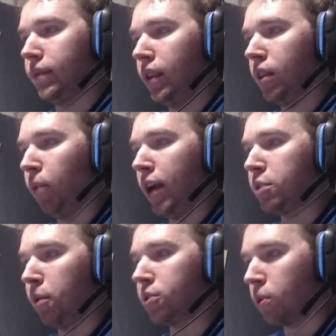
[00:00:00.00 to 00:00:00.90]
the way it's
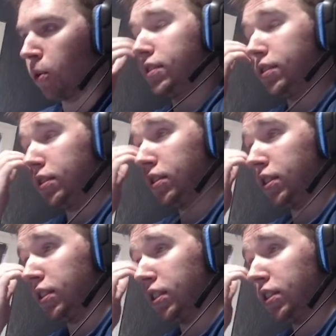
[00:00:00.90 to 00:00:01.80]
supposed to work.
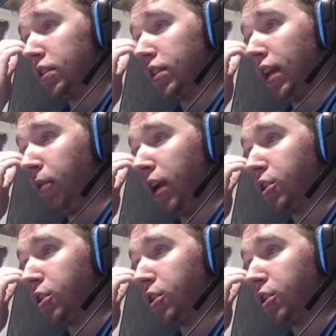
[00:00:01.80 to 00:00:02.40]
So anyway,